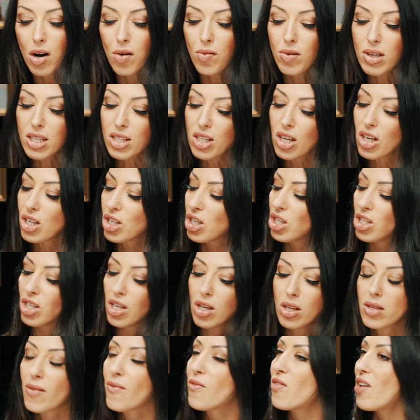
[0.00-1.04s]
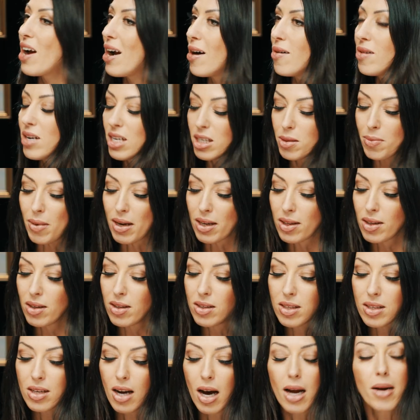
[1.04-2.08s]
Researchers used various
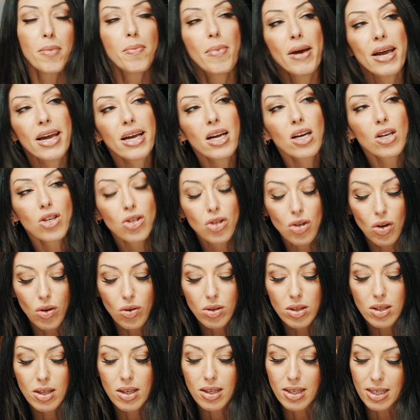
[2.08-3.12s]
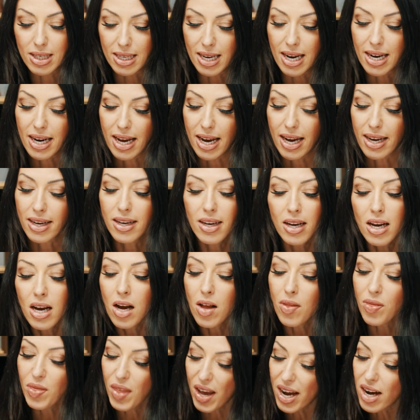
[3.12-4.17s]
methods to unpick dogs' DNA.
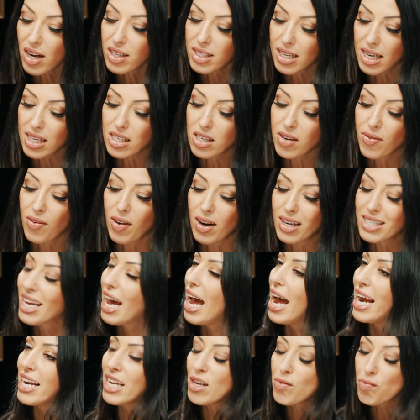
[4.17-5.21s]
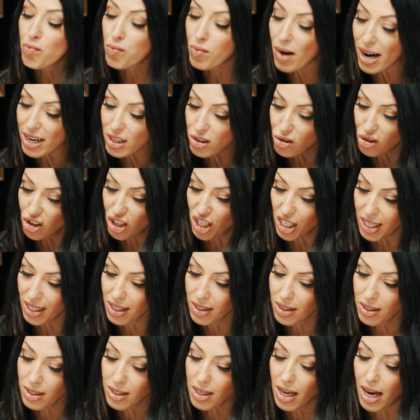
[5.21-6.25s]
They identified any
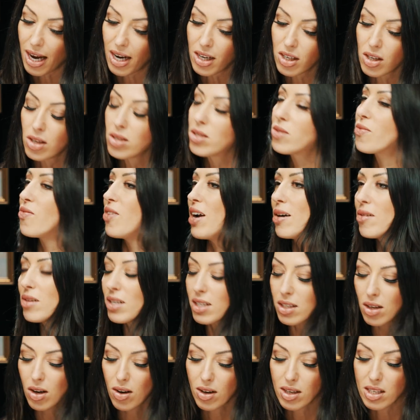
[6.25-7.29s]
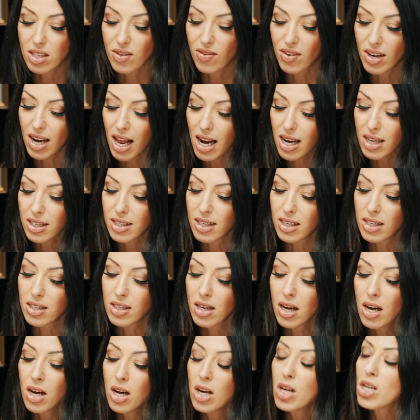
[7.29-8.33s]
retrogenes and used various kinds of analyses
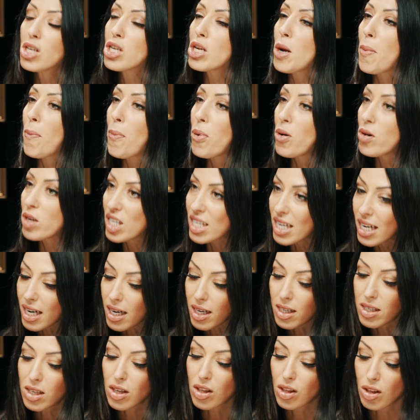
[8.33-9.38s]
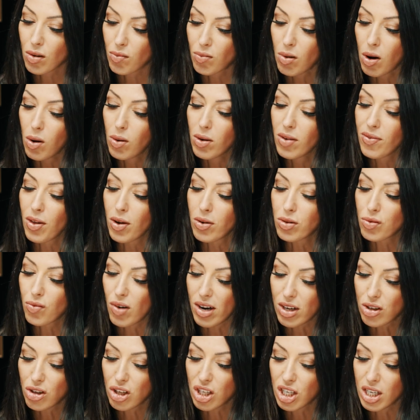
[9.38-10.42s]
to predict the role of those
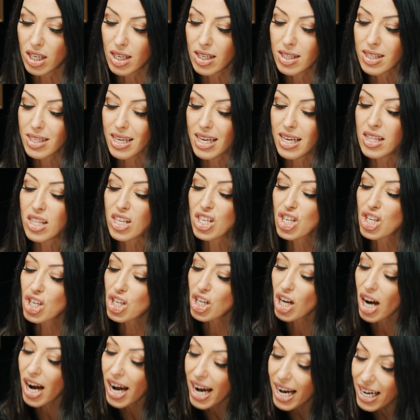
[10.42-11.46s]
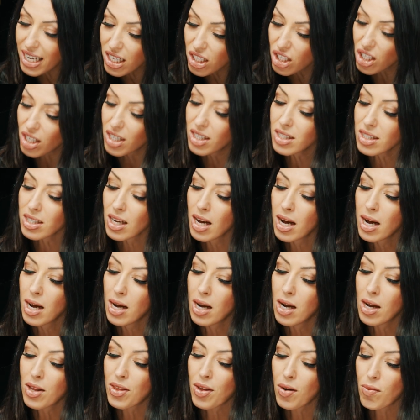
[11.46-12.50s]
retrogenes in the changes
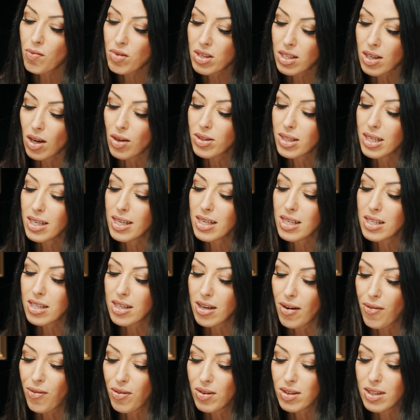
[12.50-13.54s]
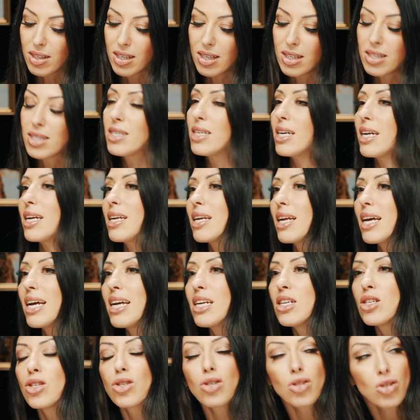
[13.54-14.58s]
that resulted in differences seen
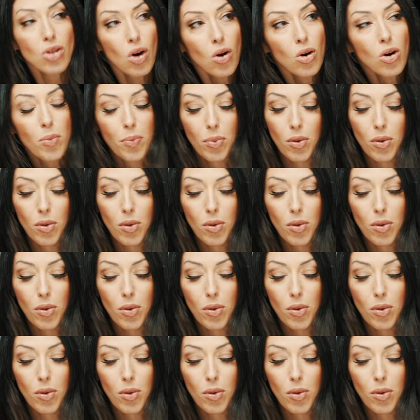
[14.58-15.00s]
in dog